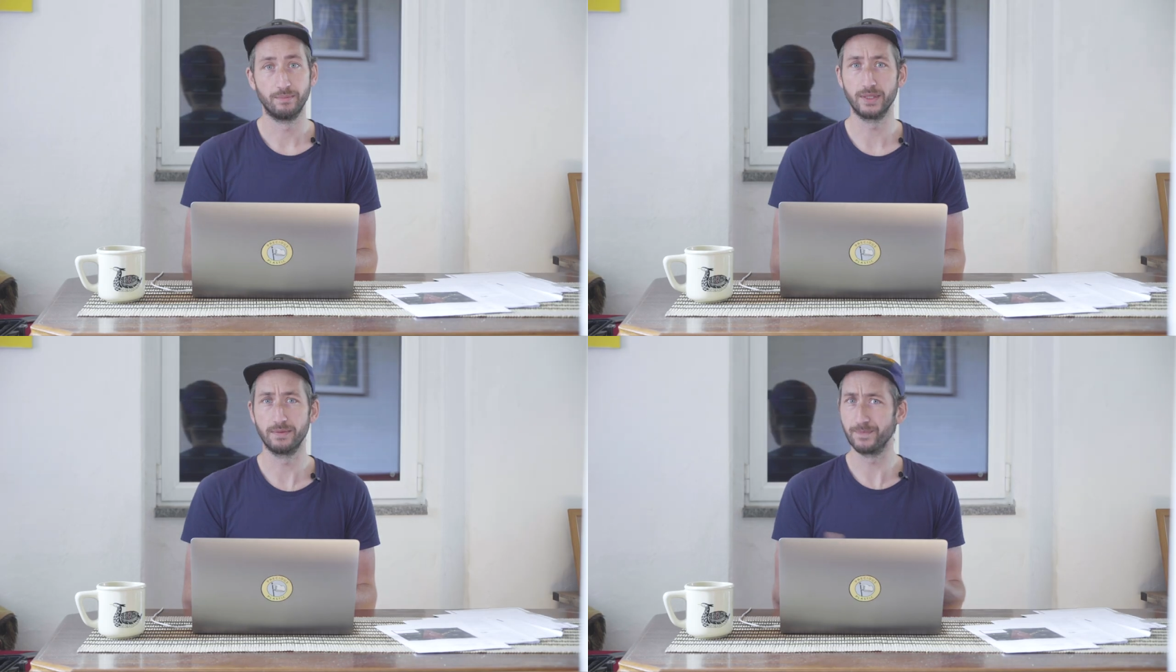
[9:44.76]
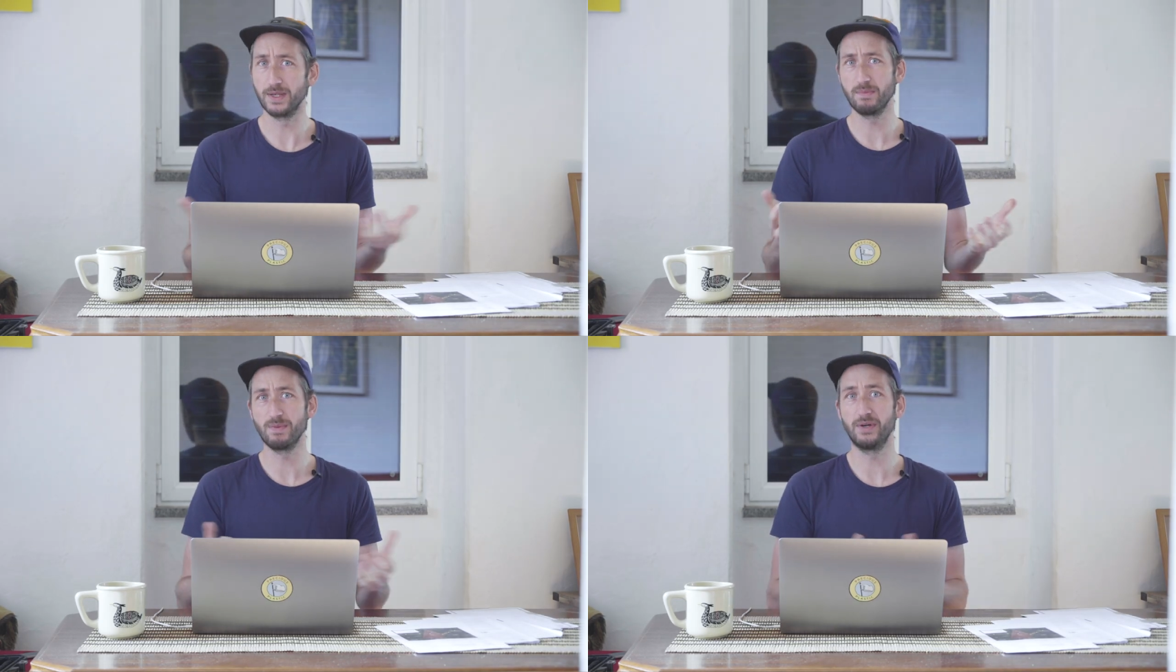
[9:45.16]
But
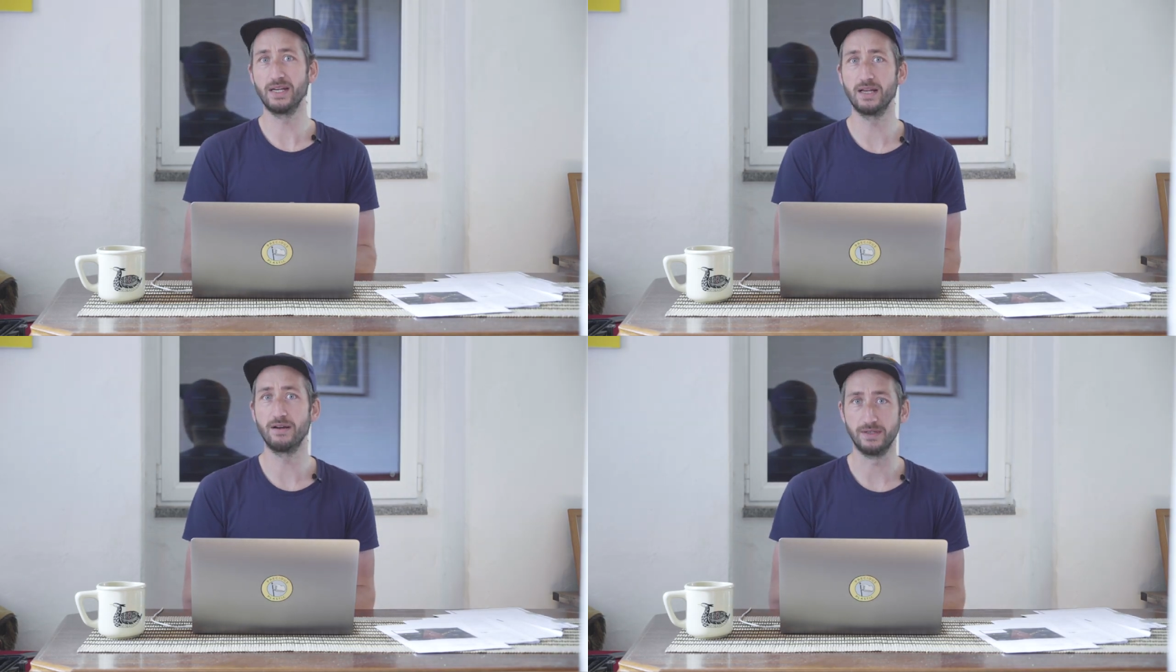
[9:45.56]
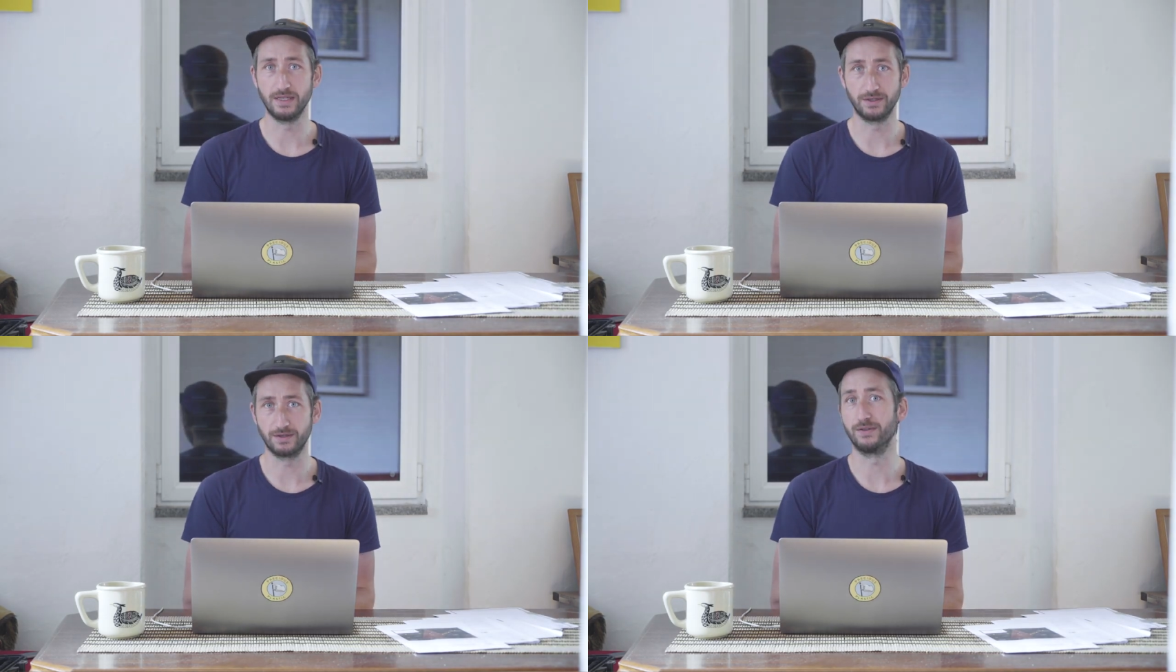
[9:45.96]
let me break down
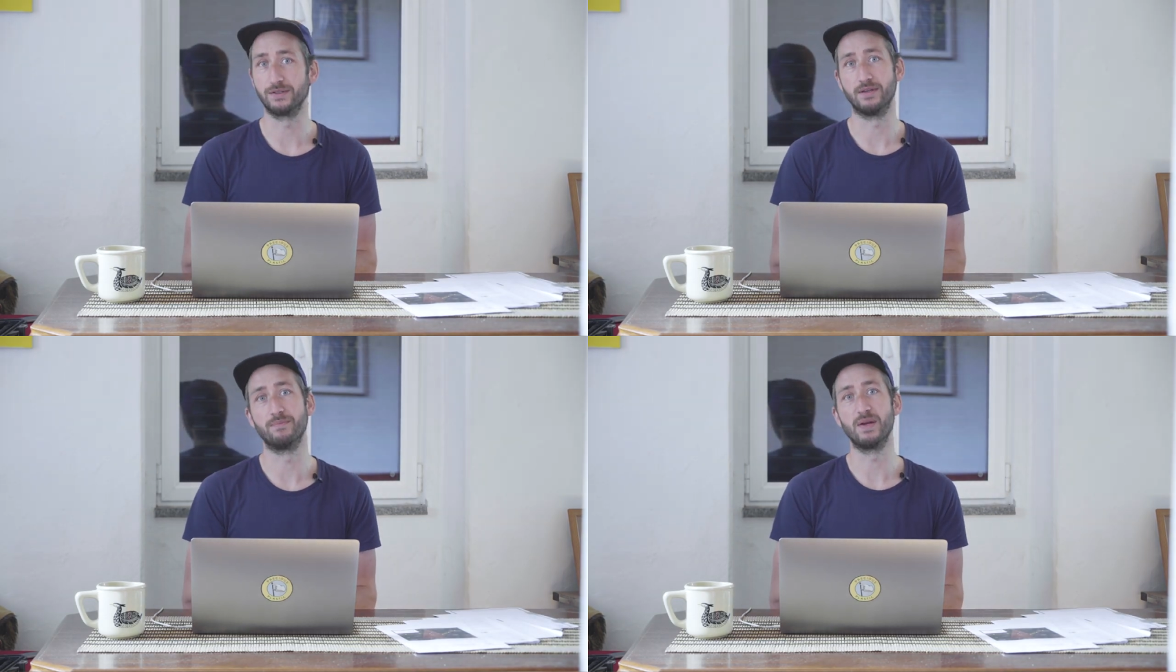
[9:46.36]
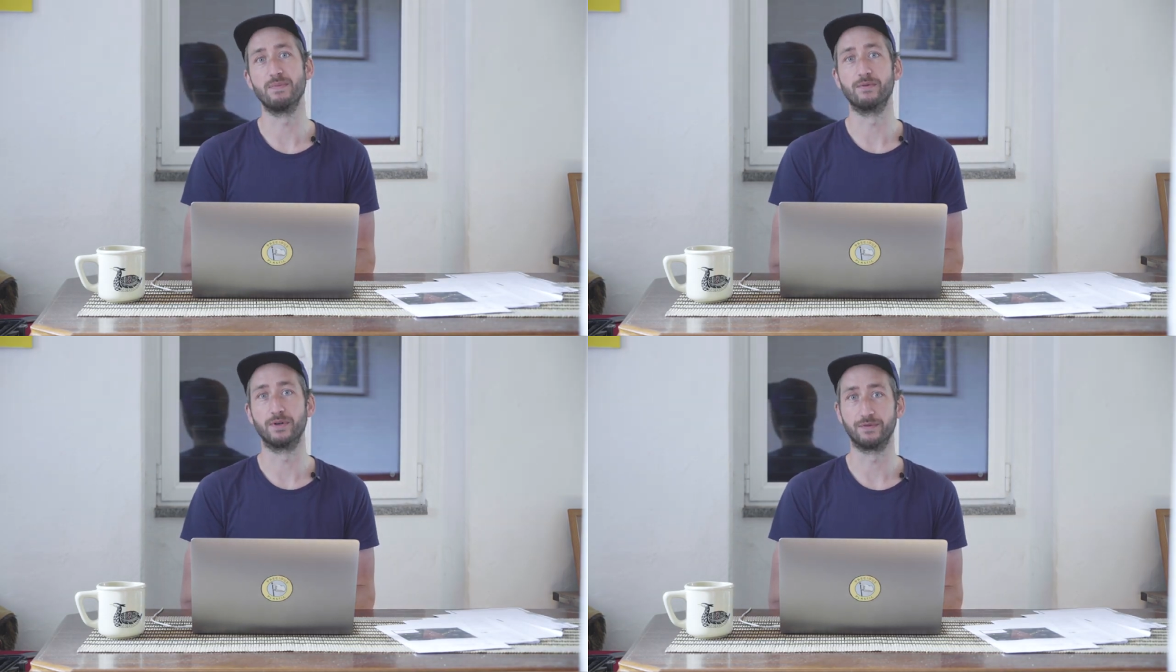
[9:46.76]
these costs and
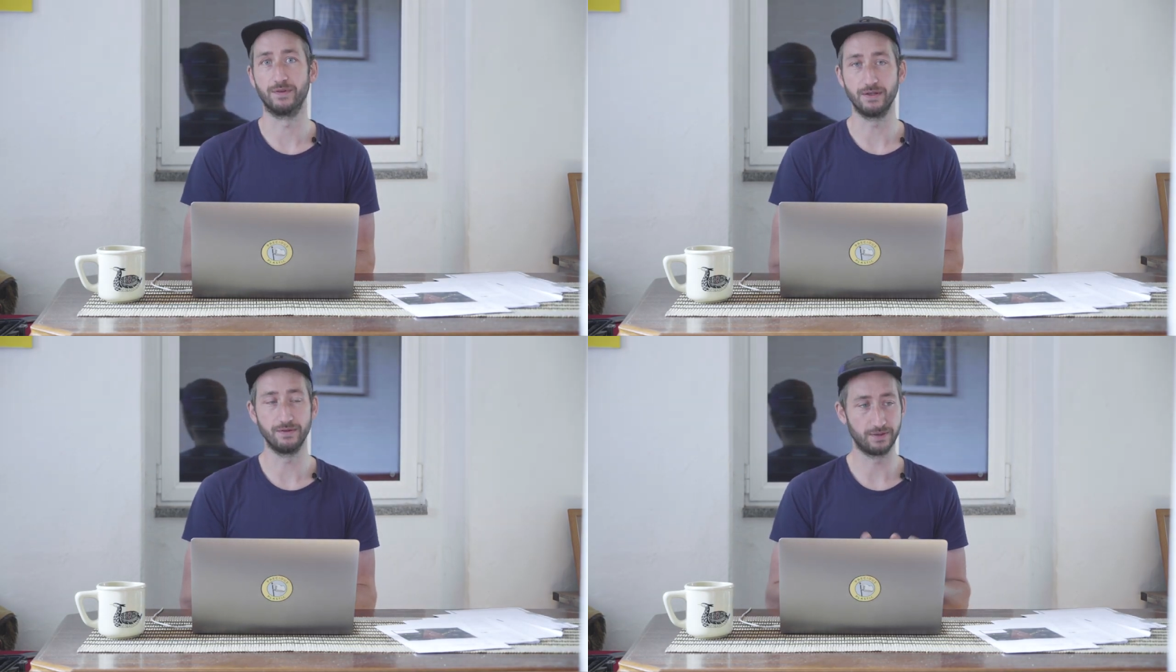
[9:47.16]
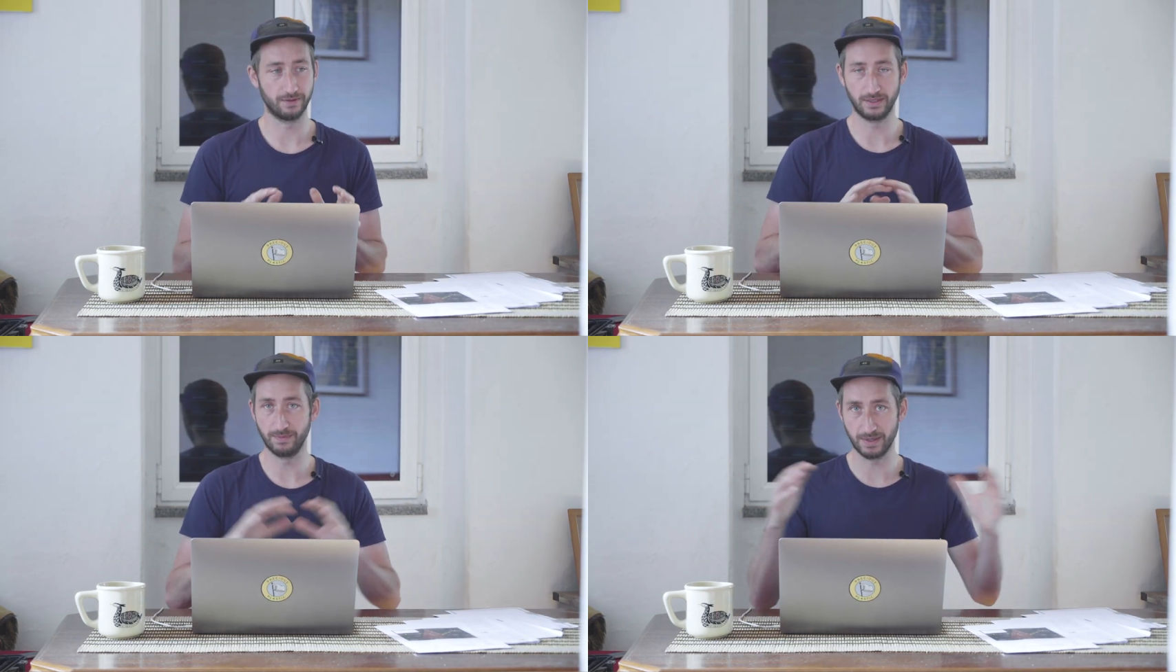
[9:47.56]
paperwork for you
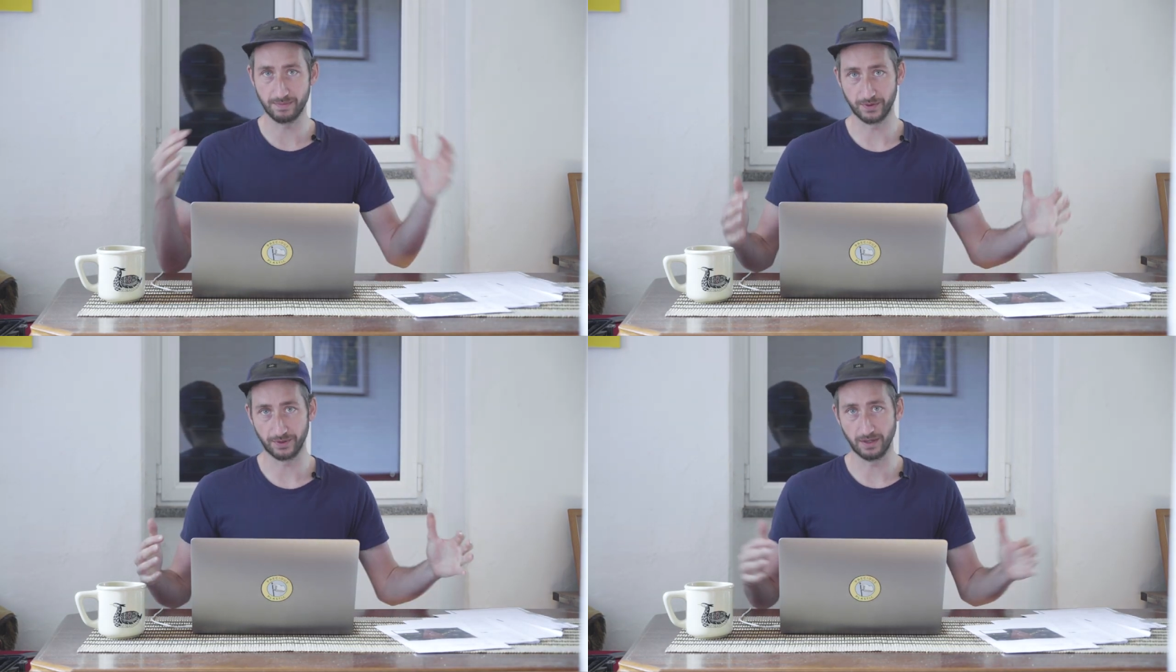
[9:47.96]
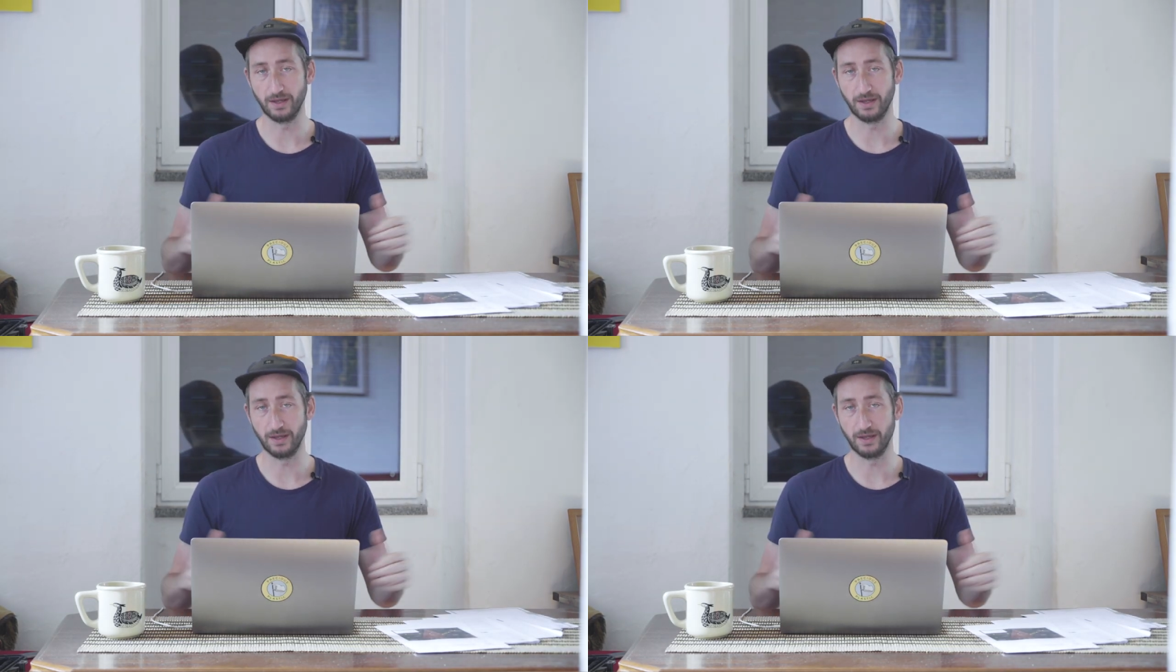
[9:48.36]
so it's a bit more